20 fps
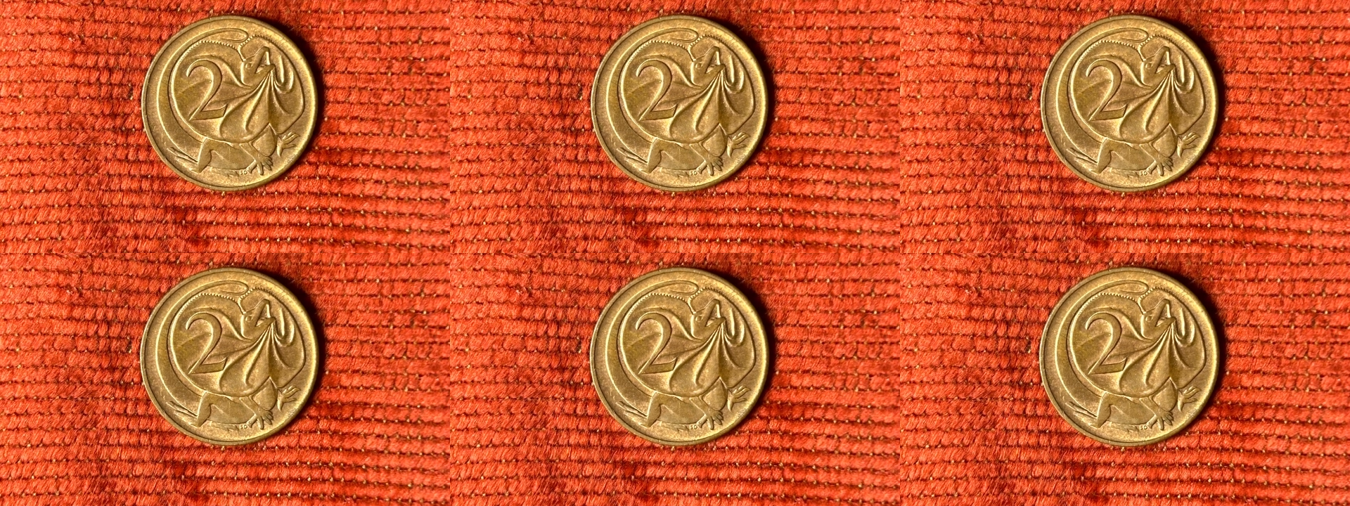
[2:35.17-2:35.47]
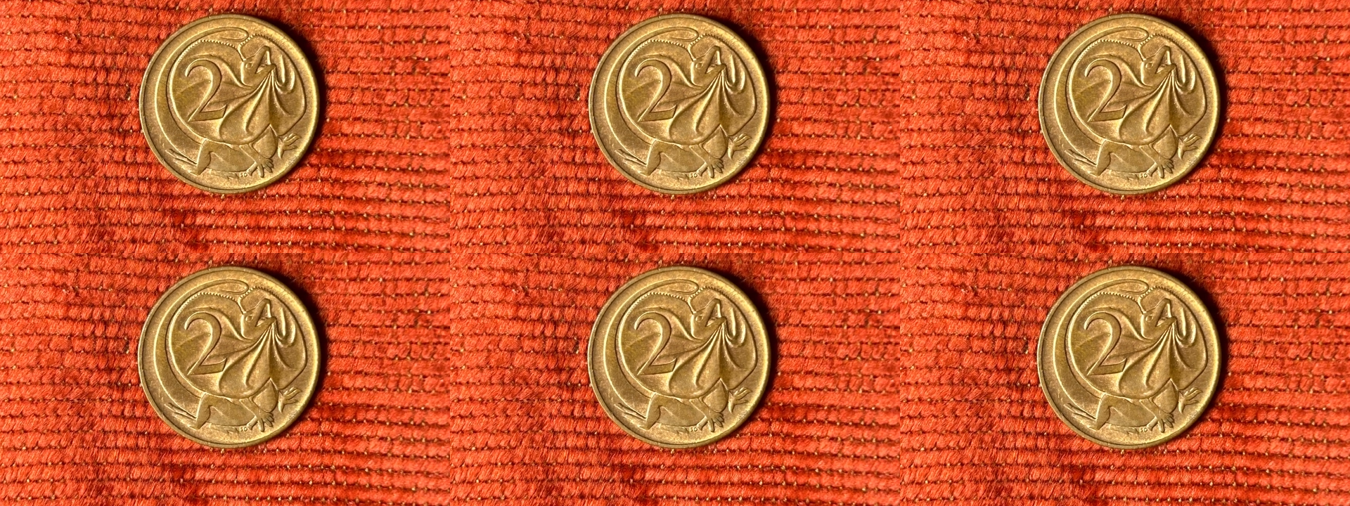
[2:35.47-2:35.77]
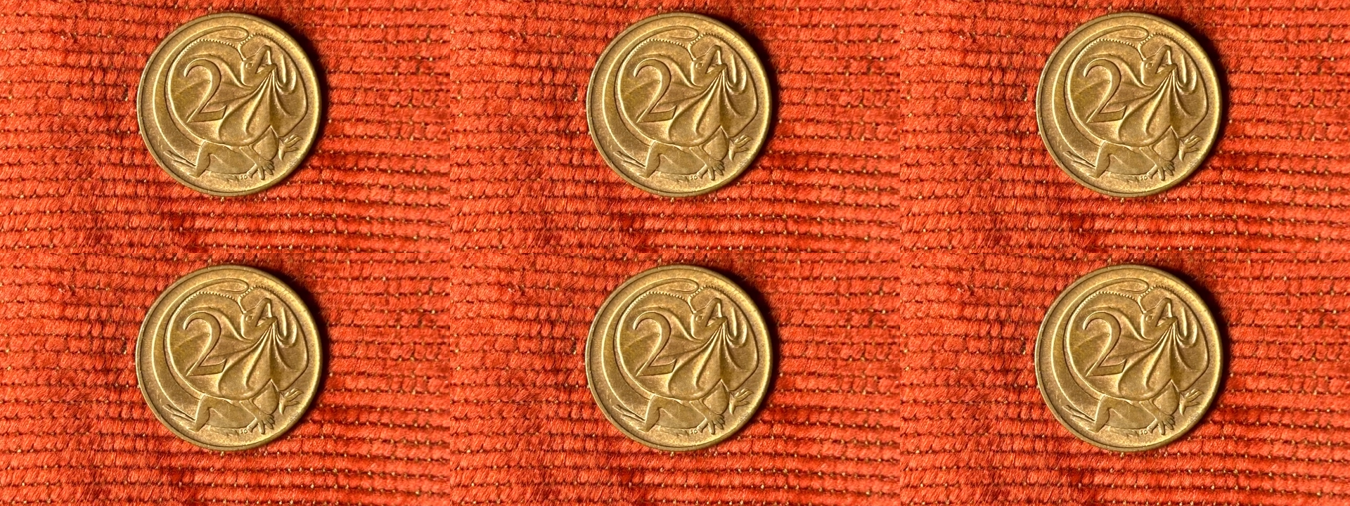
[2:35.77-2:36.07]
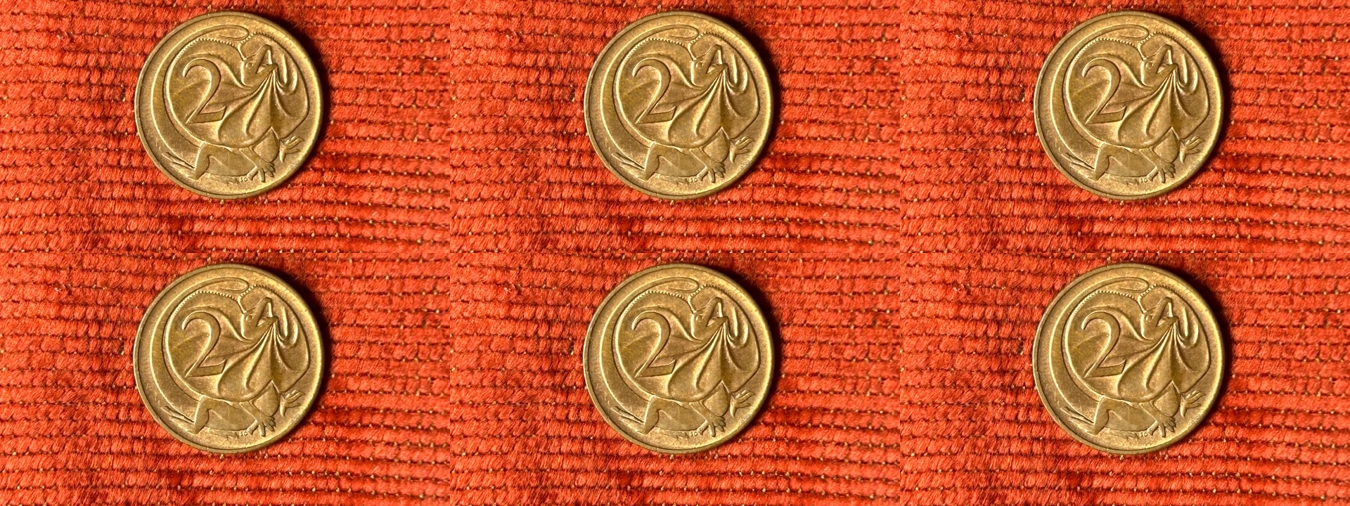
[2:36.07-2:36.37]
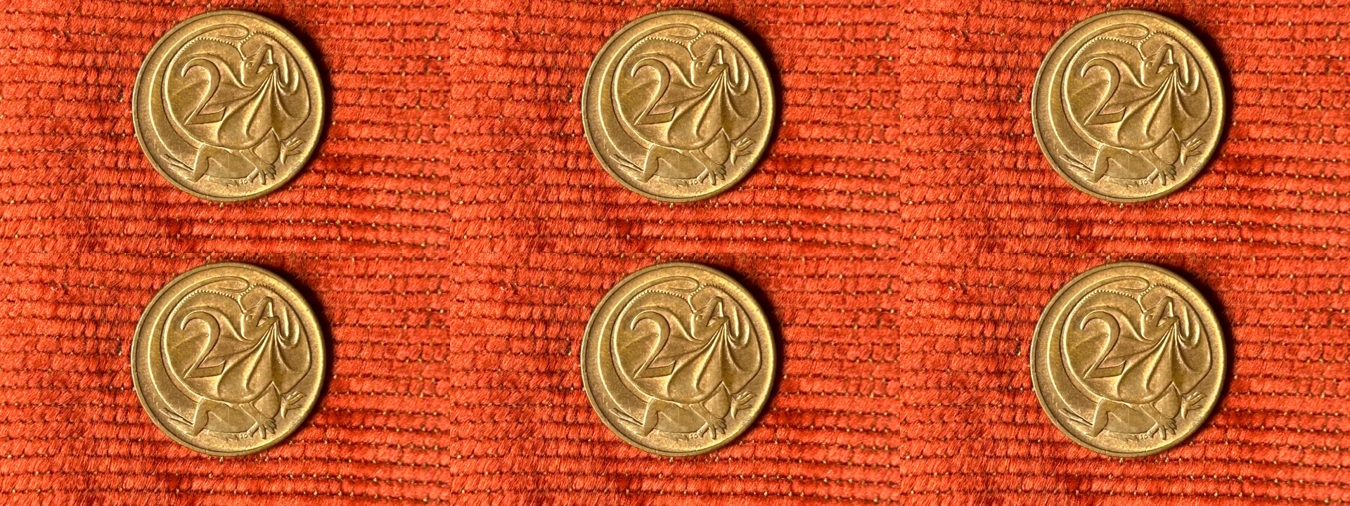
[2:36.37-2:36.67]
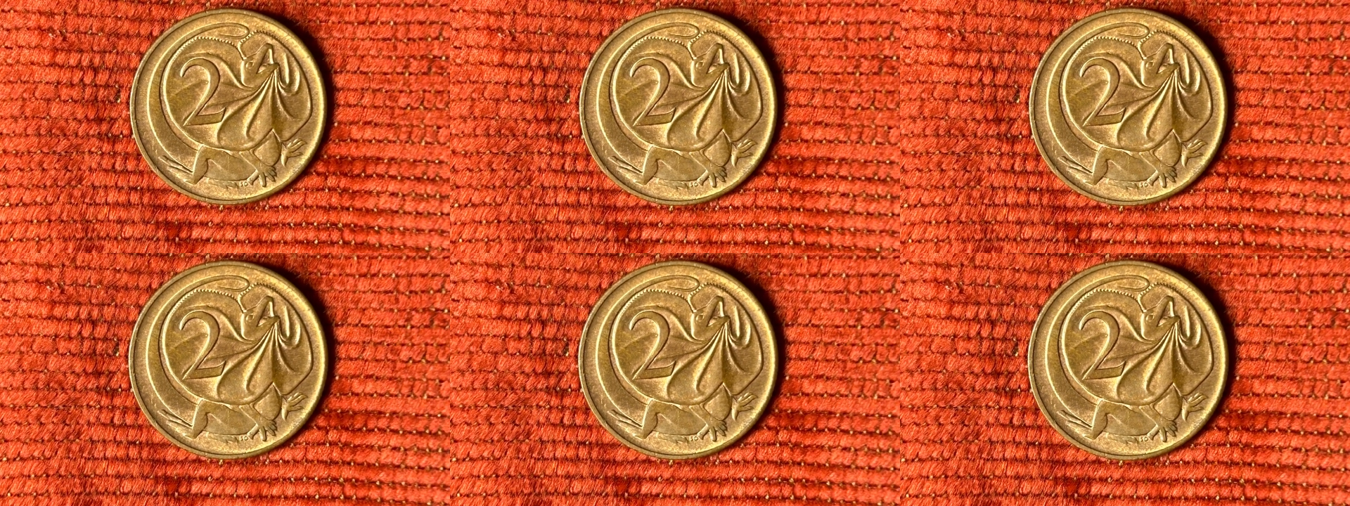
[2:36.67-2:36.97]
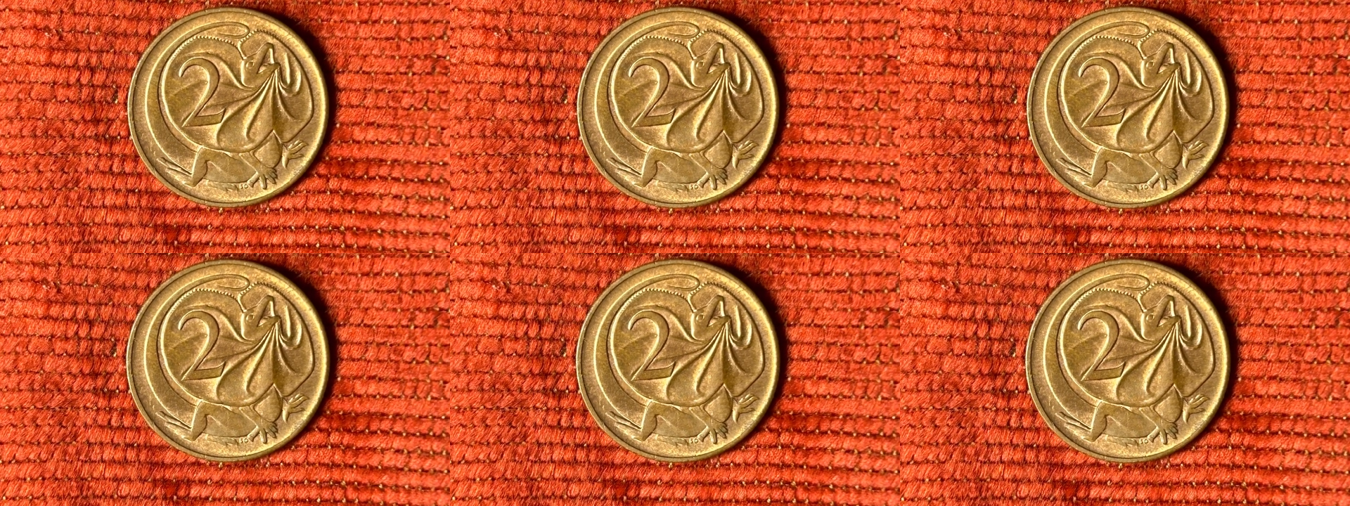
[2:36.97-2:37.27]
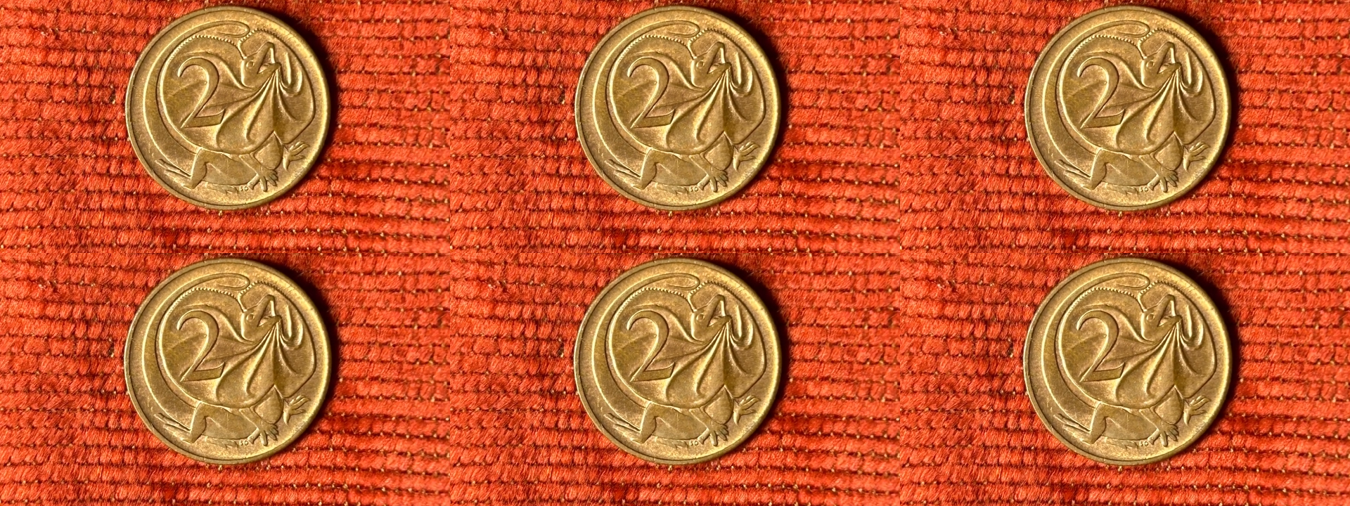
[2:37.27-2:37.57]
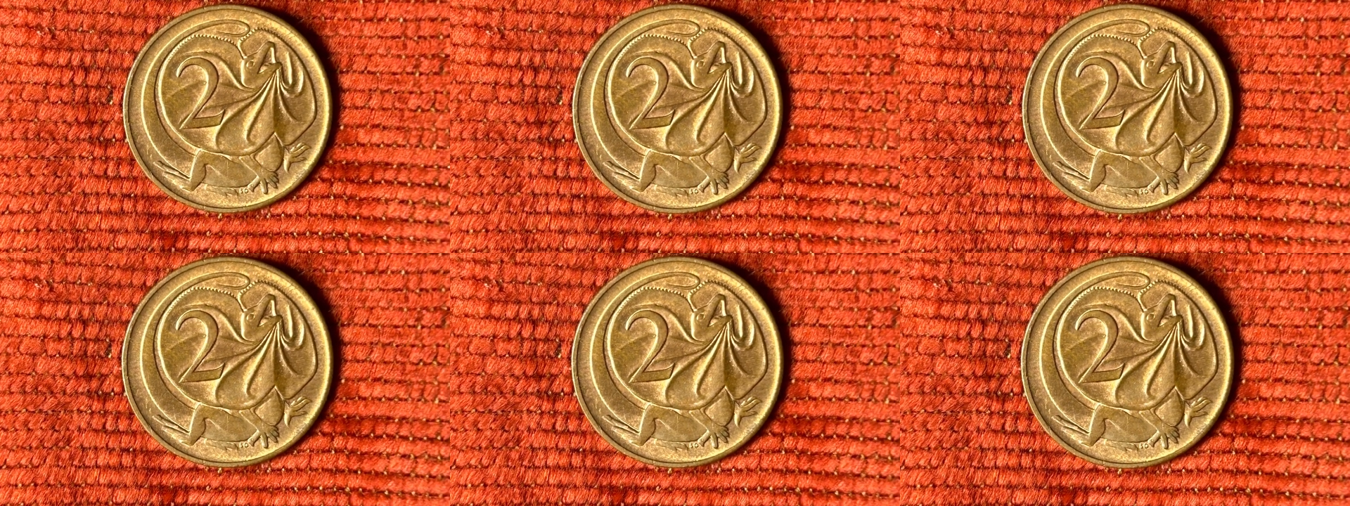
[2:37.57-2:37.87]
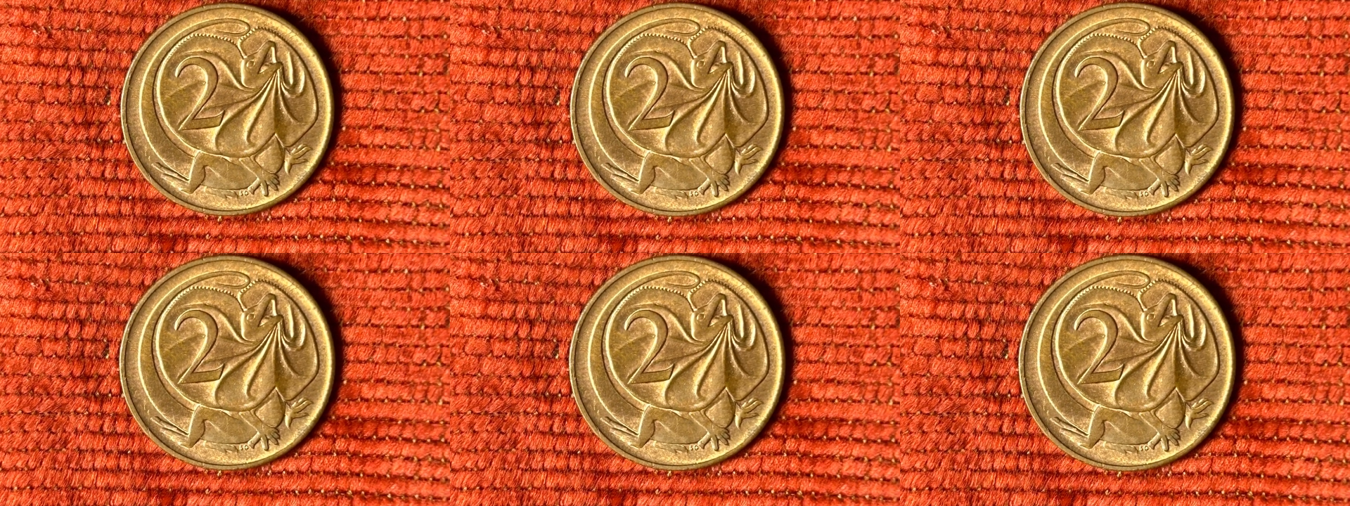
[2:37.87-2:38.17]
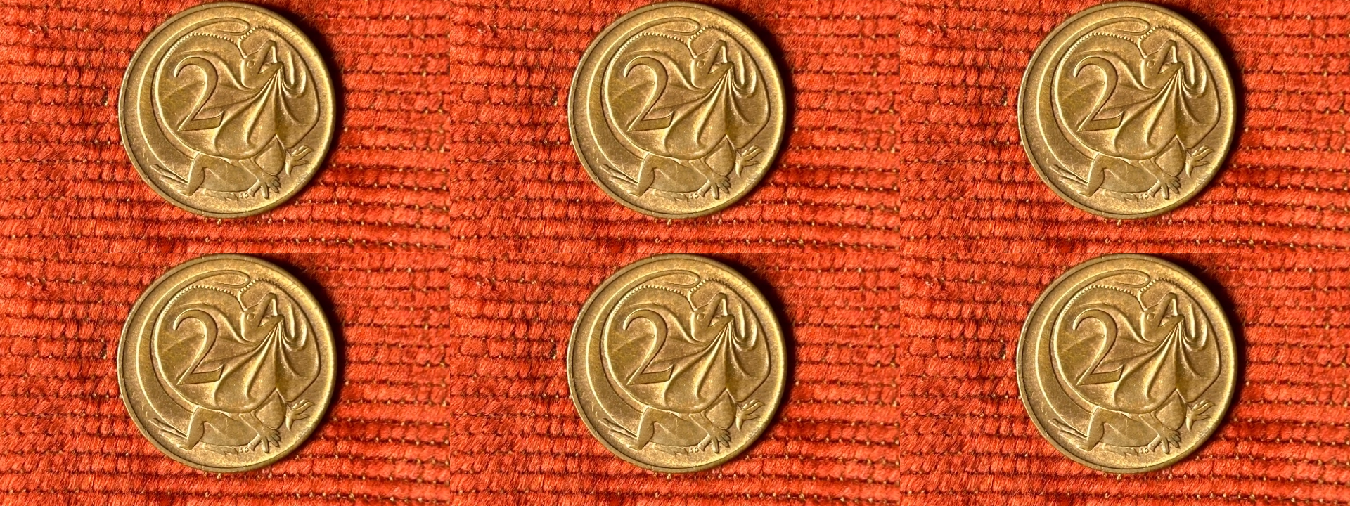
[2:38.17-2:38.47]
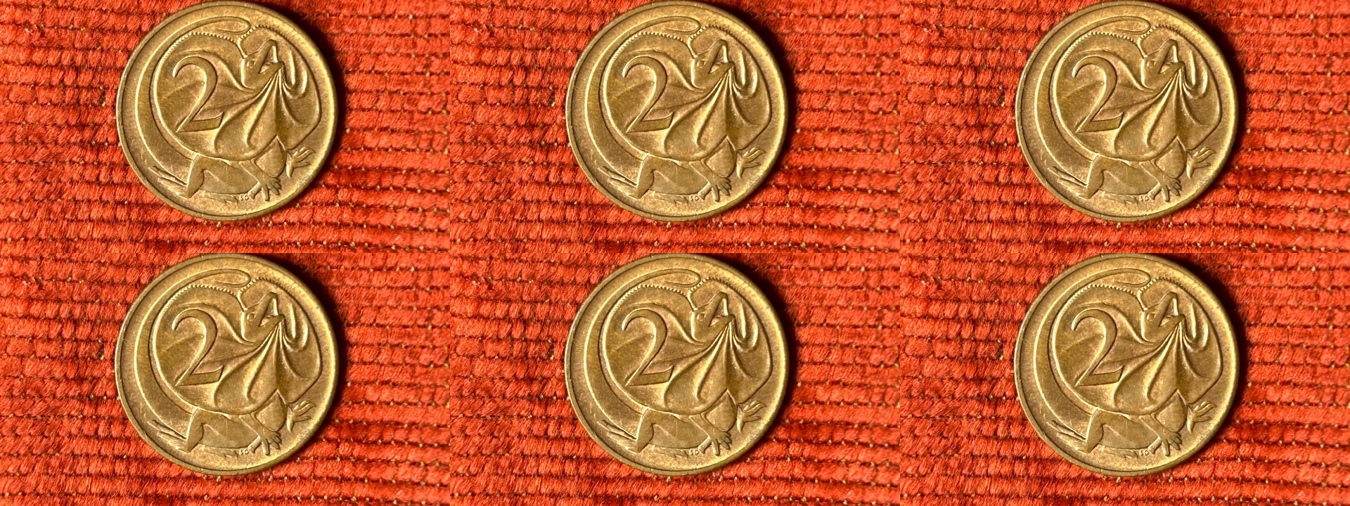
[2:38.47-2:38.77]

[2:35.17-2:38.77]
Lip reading: No face is visible, so there are no lips to read.